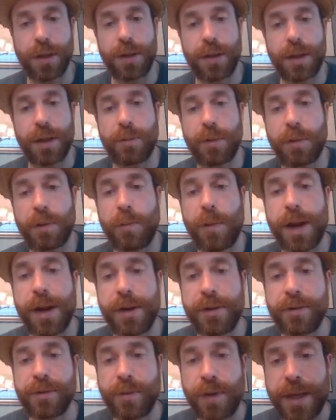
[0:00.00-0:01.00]
Then what we
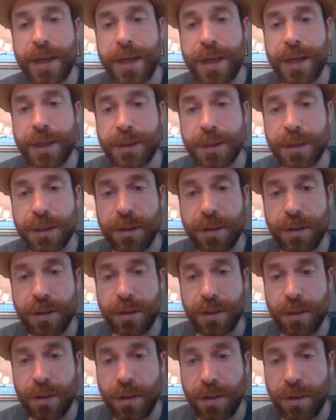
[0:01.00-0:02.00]
want to do is
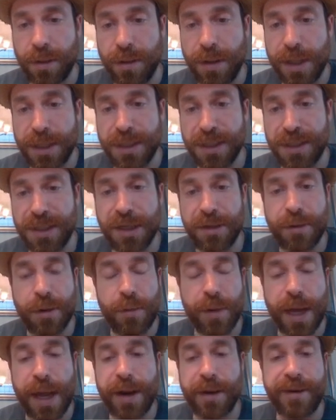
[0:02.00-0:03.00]
this
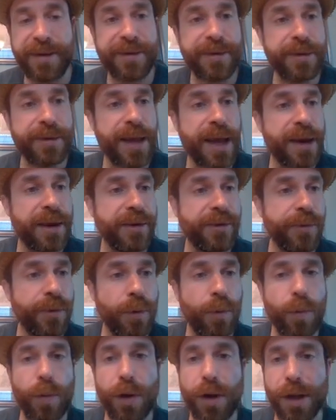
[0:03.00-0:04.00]
0, we got to turn that into
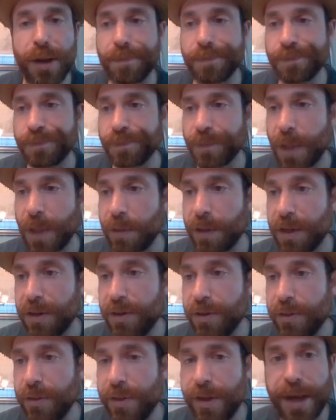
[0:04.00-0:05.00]
a 1, and we can
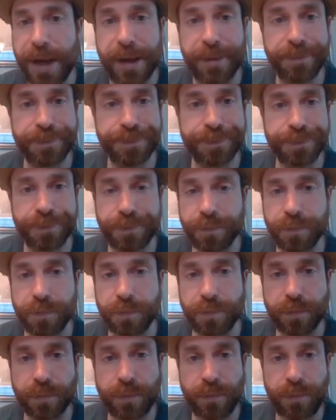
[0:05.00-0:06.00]
do that
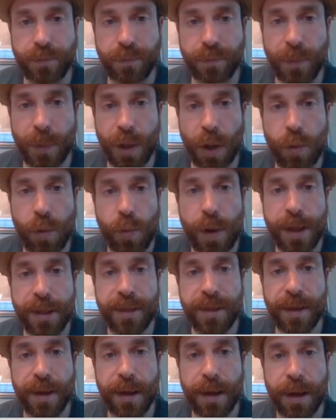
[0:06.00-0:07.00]
with
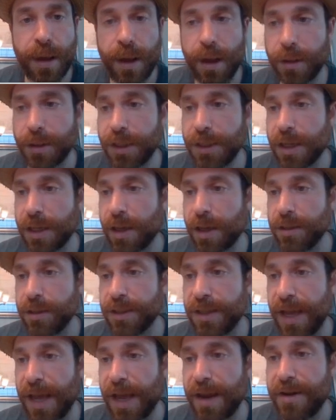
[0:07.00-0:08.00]
just a
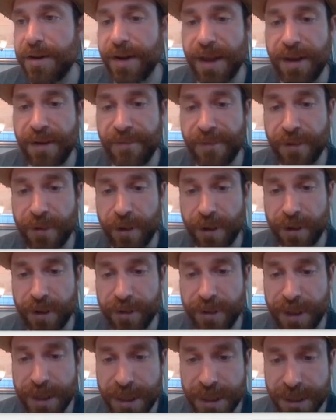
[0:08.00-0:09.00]
standard inverter.
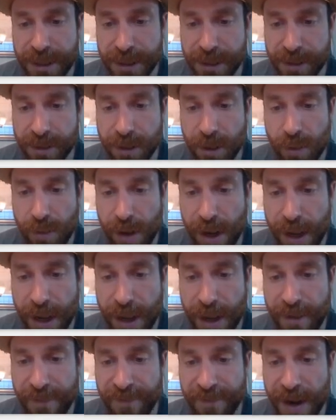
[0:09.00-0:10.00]
These don't
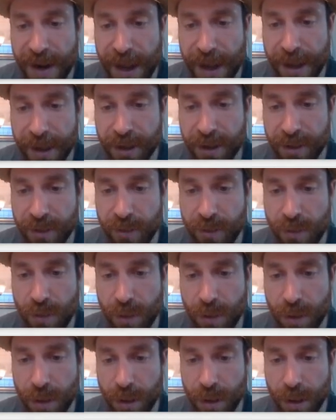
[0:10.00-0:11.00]
have not Q
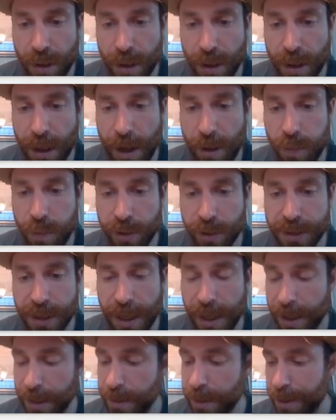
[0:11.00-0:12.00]
outputs
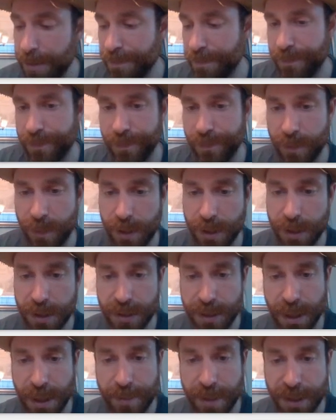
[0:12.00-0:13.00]
on them,
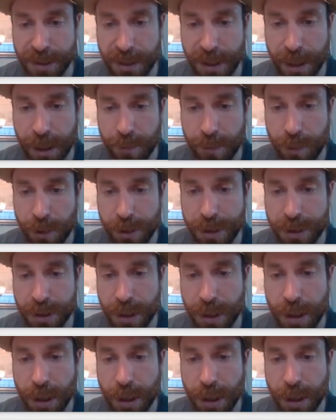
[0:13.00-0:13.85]
these MSI ones,